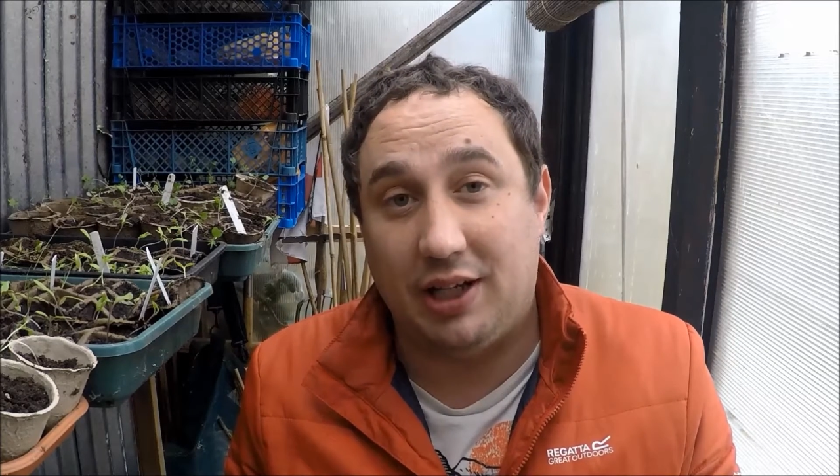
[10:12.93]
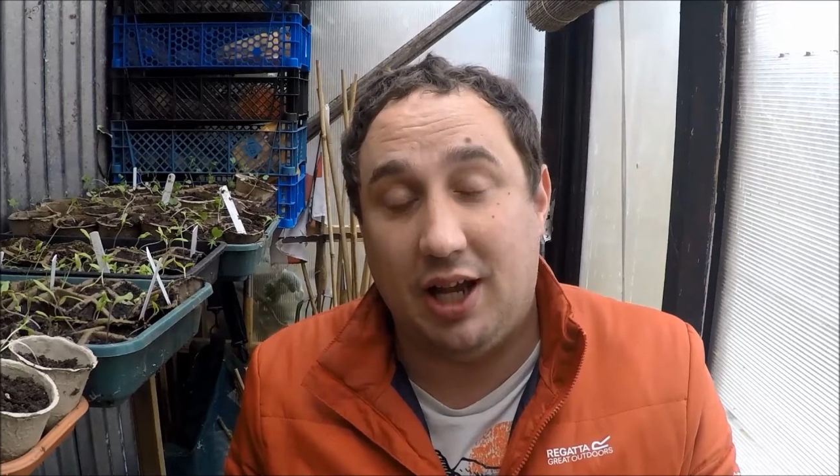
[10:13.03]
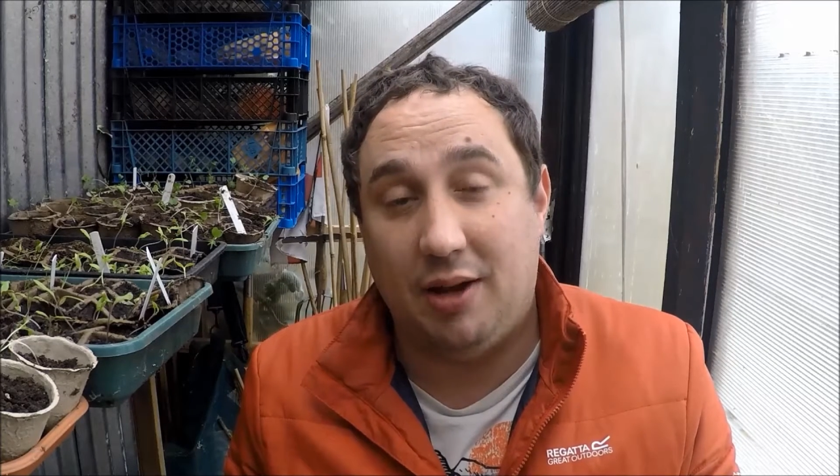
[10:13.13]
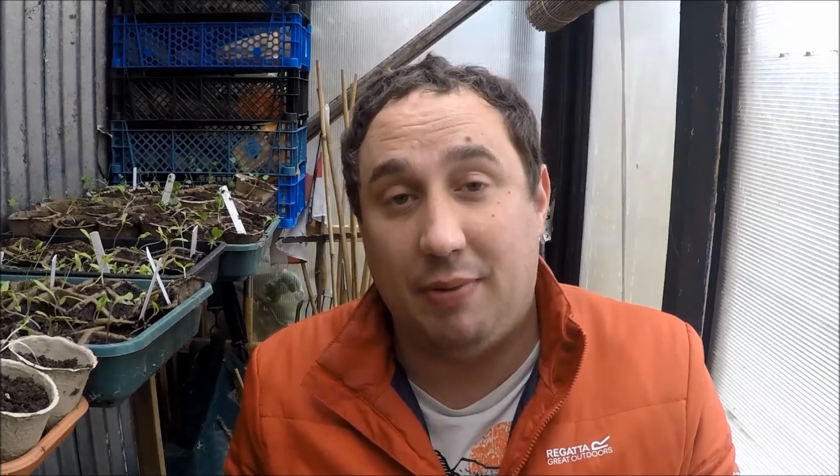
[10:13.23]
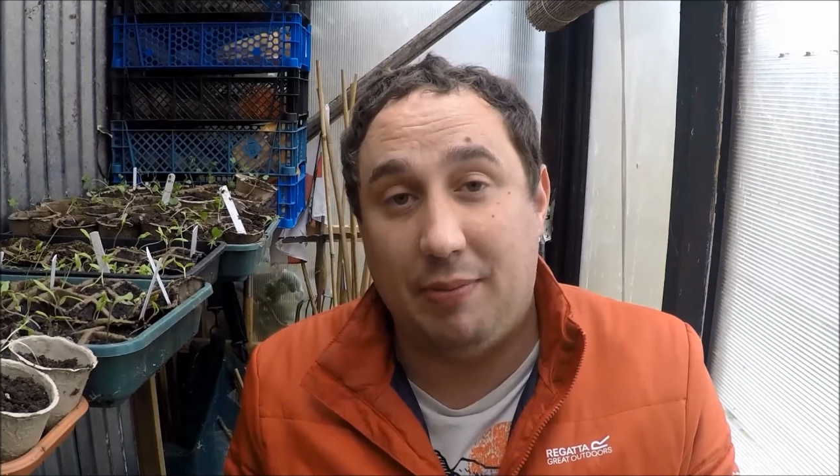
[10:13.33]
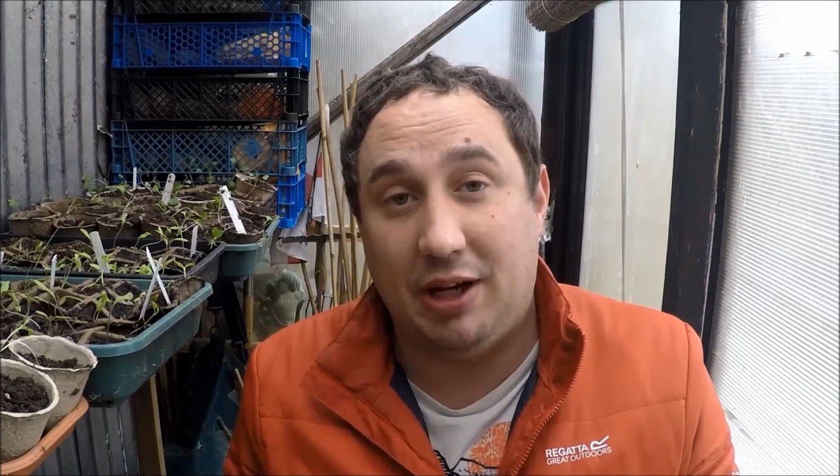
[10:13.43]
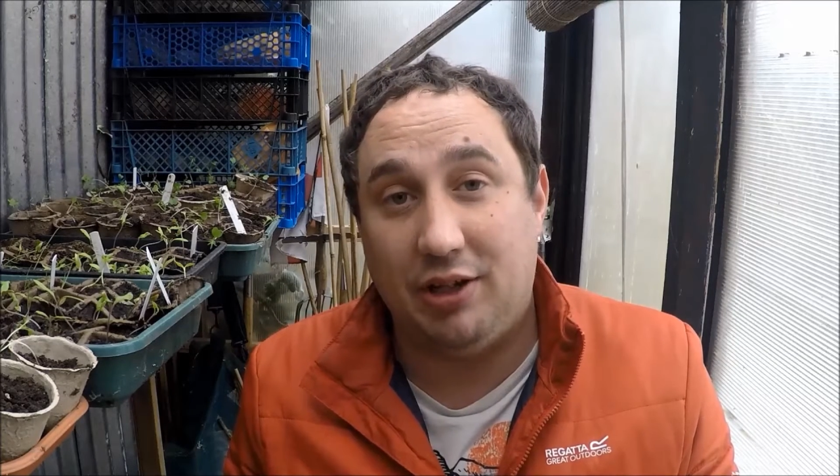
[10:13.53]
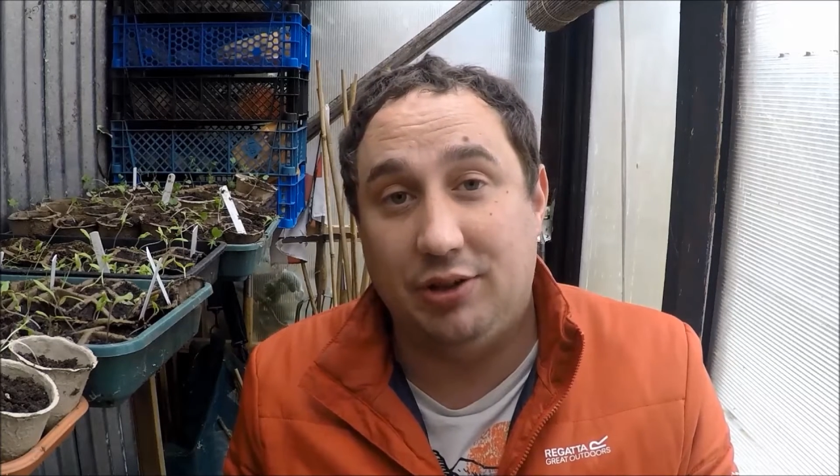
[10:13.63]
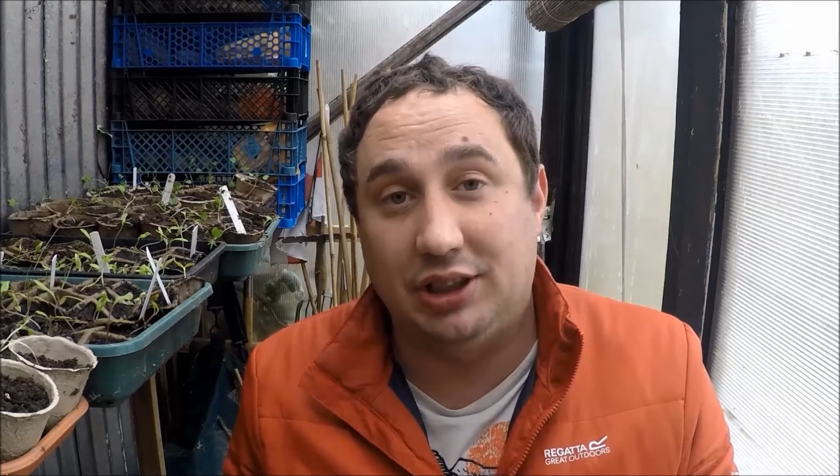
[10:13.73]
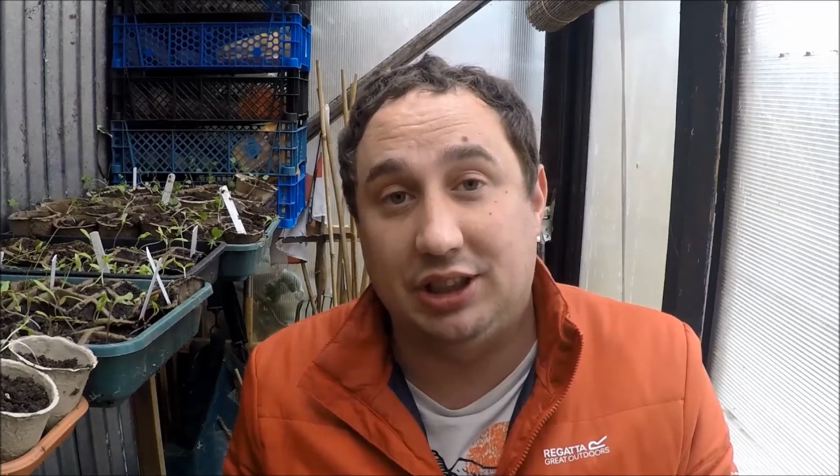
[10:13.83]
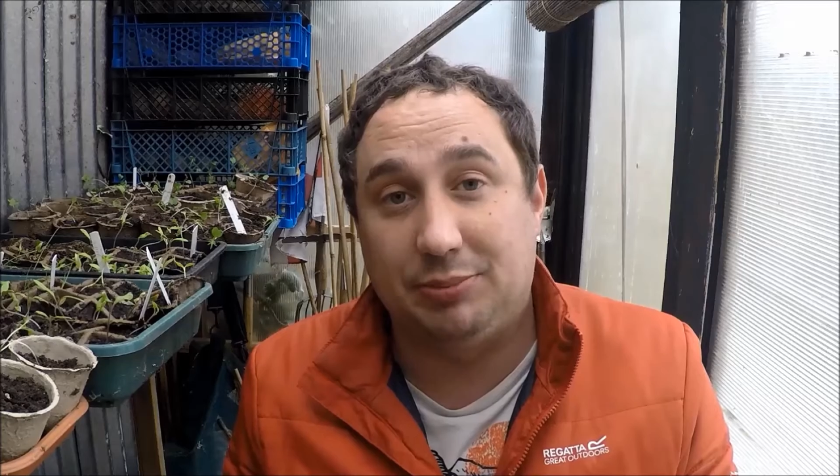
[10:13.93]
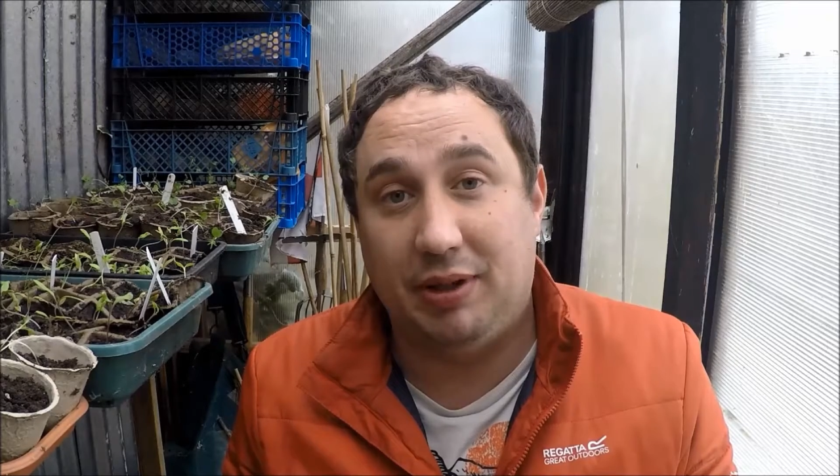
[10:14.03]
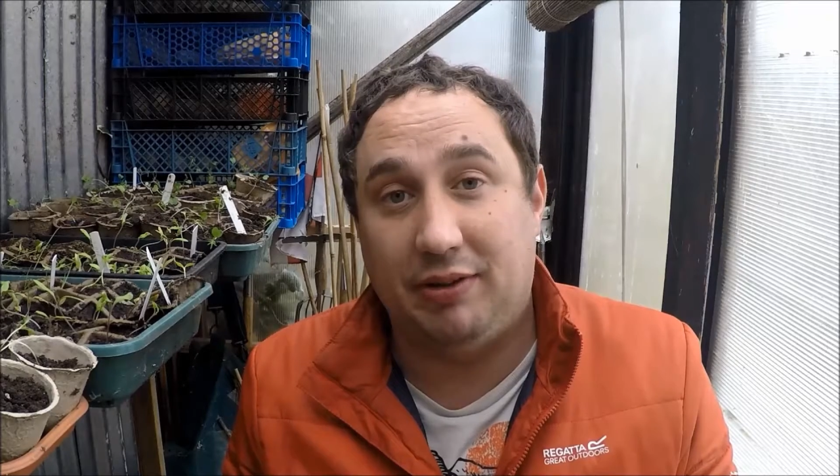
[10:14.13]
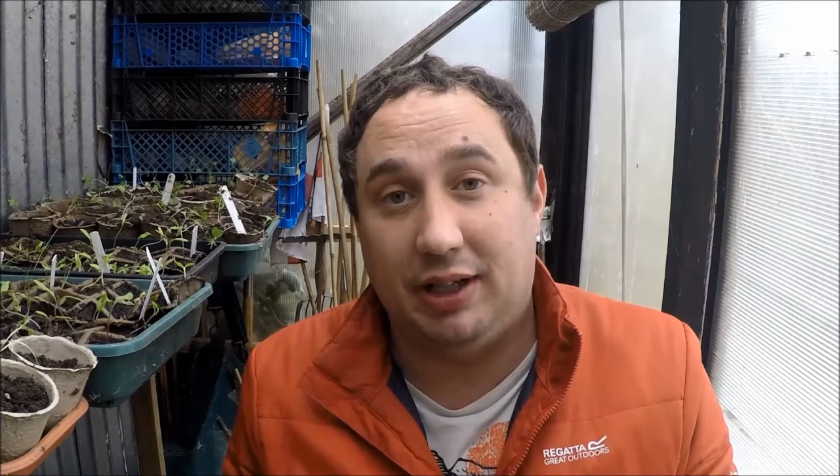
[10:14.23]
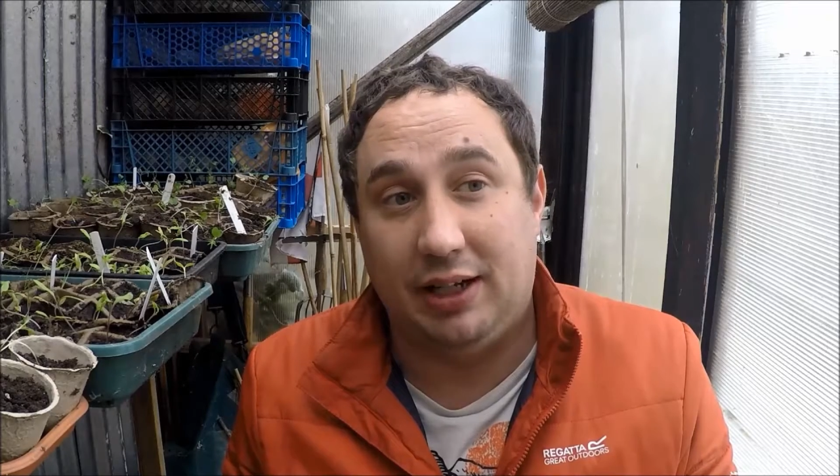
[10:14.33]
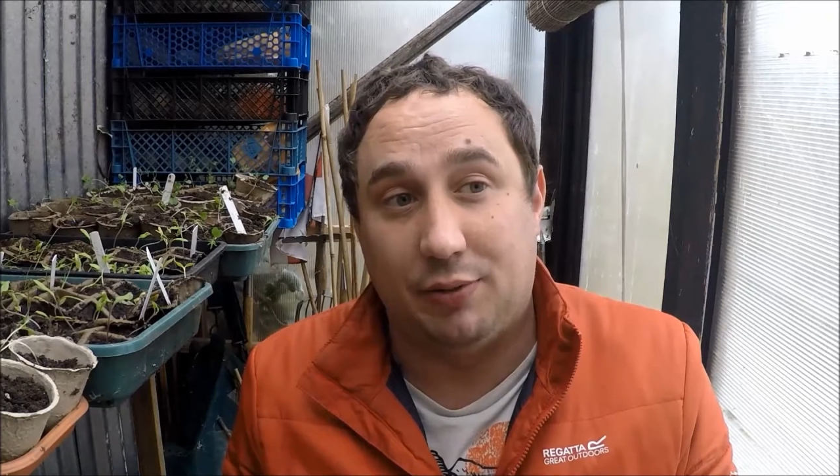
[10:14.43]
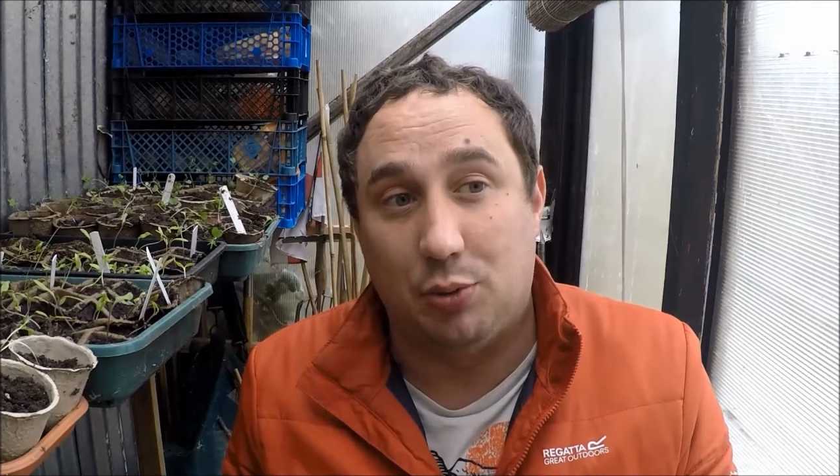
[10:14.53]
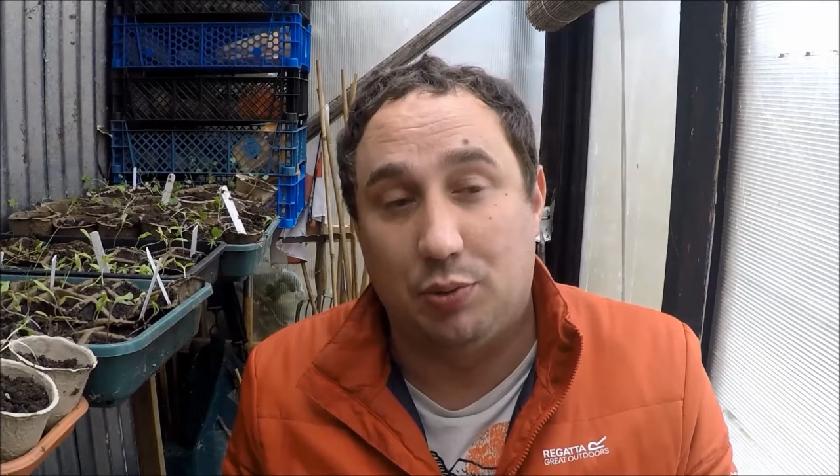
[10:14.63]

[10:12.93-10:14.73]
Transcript: about using a spirit level,